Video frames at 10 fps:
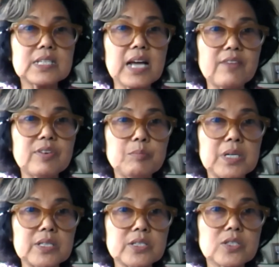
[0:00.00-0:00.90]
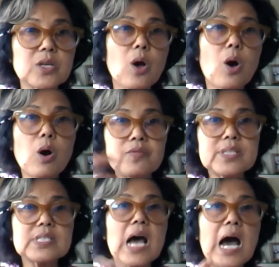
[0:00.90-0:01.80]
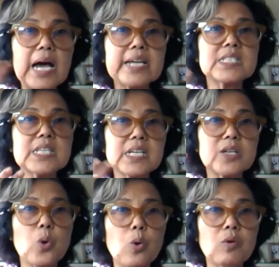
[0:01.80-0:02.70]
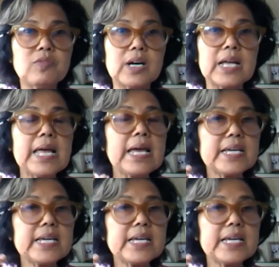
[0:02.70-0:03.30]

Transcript: governments, of this high turnover.